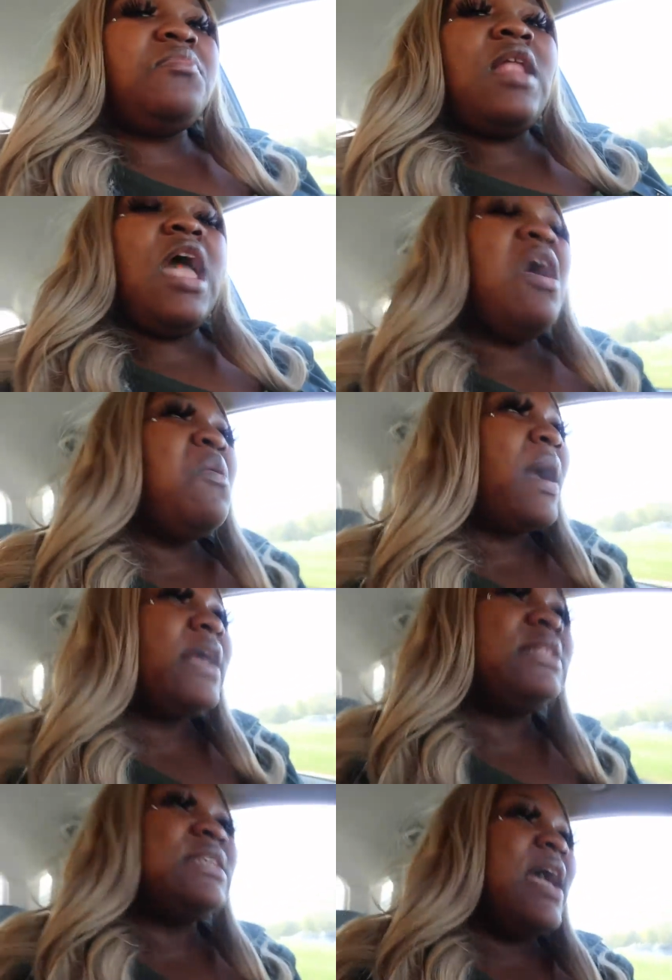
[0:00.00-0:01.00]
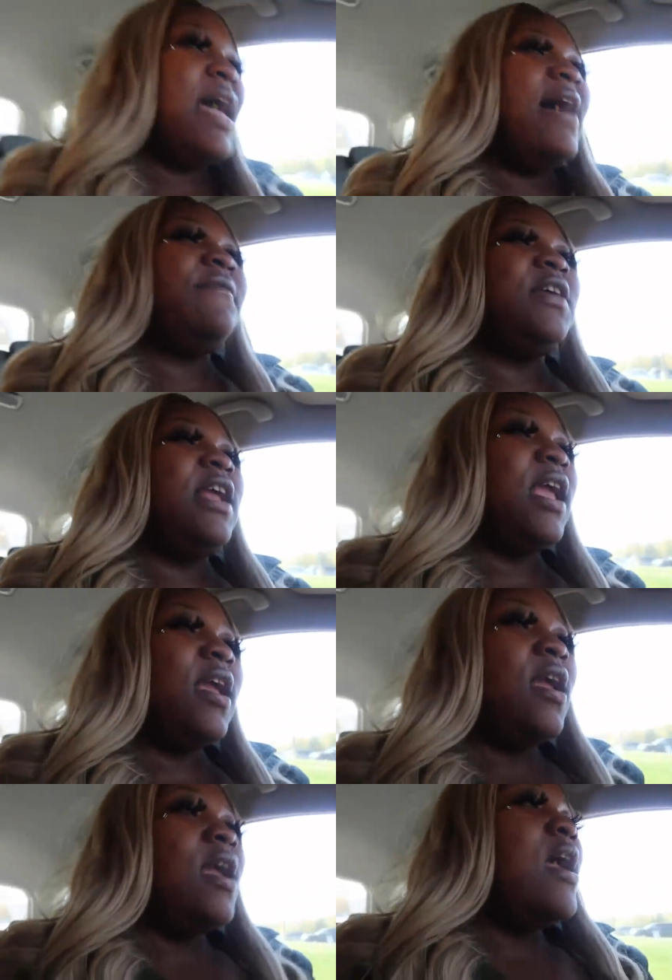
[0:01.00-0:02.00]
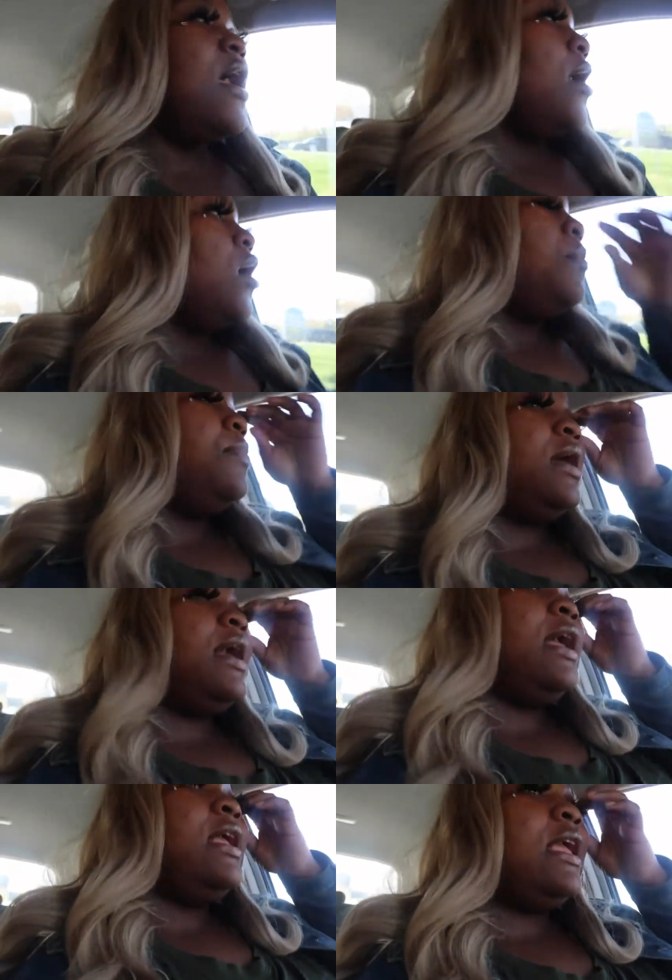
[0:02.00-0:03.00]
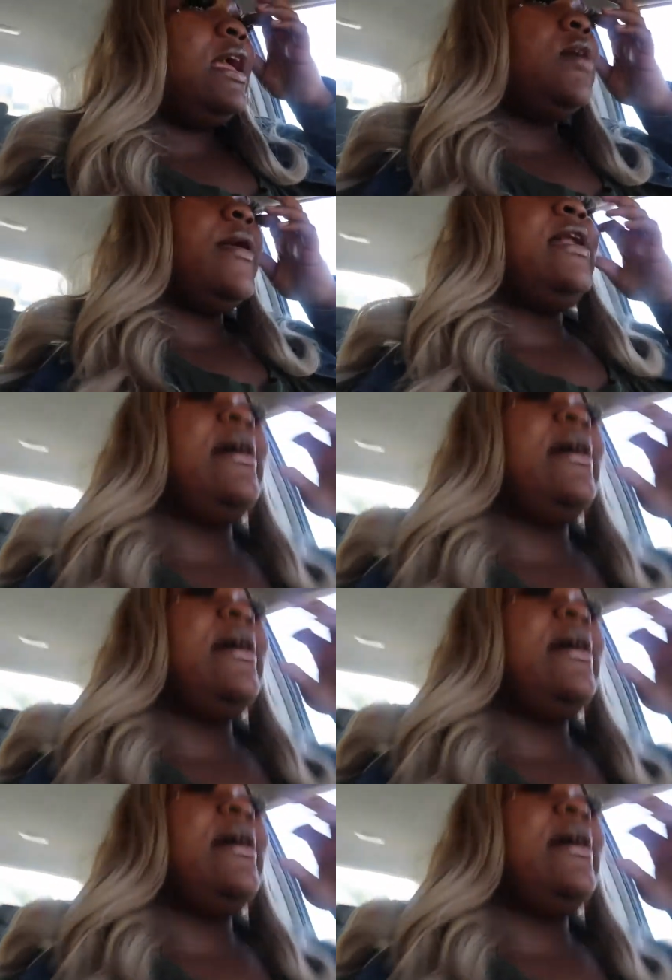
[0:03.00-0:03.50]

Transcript: I don't got time for that but yeah right now I'm